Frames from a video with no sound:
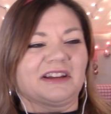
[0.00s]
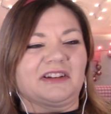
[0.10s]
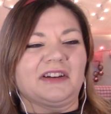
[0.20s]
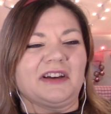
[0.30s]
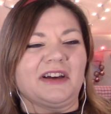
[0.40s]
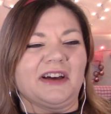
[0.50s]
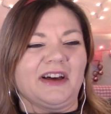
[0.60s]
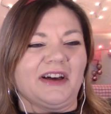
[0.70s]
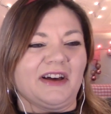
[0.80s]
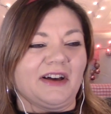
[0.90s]

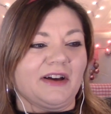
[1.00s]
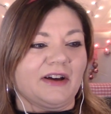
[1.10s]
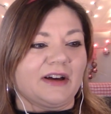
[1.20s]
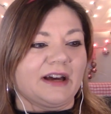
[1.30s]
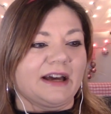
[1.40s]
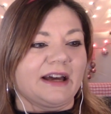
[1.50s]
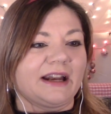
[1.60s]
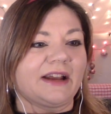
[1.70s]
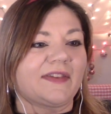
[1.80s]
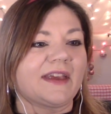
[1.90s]
Ugh.
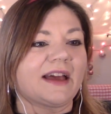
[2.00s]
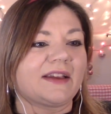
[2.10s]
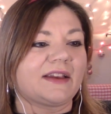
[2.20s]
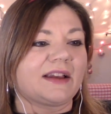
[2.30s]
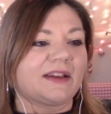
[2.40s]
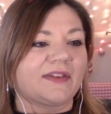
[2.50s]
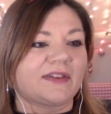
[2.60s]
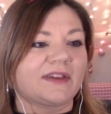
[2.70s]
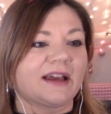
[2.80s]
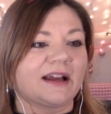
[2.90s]
And it's the... It's
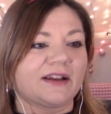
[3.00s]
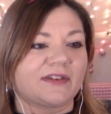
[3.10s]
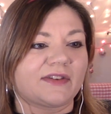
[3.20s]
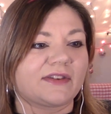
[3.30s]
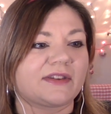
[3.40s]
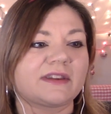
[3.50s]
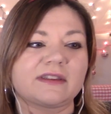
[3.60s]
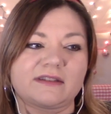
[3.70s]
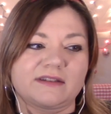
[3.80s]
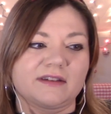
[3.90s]
It's...
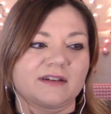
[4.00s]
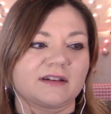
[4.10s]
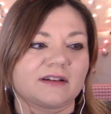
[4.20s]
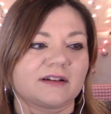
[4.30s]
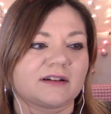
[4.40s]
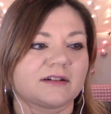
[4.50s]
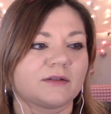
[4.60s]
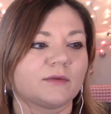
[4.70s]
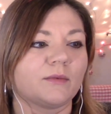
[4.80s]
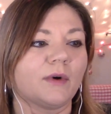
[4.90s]

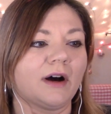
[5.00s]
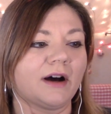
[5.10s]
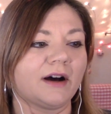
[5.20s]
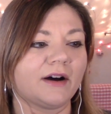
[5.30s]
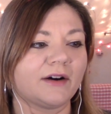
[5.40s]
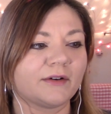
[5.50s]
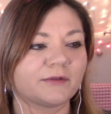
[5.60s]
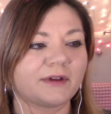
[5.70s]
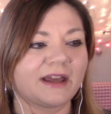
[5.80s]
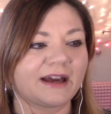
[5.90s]
Wow.
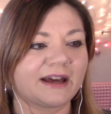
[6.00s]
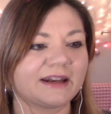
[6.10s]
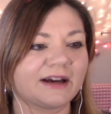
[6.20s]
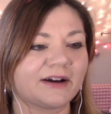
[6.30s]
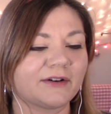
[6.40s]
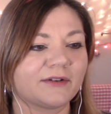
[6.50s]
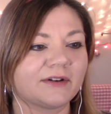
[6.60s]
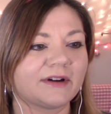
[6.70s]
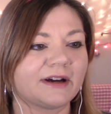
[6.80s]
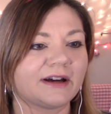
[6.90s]
Yeah, no.
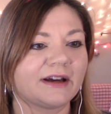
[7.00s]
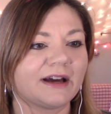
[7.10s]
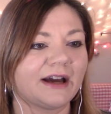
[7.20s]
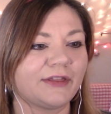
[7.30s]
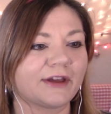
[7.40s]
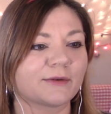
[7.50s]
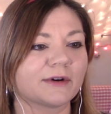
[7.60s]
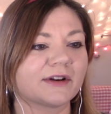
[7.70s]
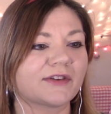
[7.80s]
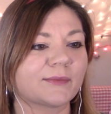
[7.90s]
I think
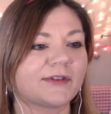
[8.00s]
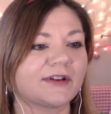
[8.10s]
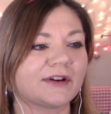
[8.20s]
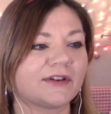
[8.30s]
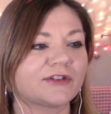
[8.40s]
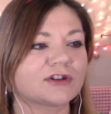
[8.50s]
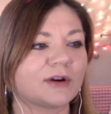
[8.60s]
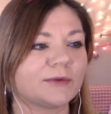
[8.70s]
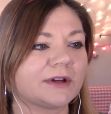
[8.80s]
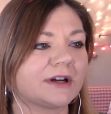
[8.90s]
we're in some serious
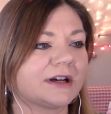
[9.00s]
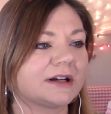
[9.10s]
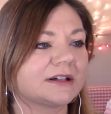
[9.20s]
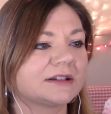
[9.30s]
trouble here.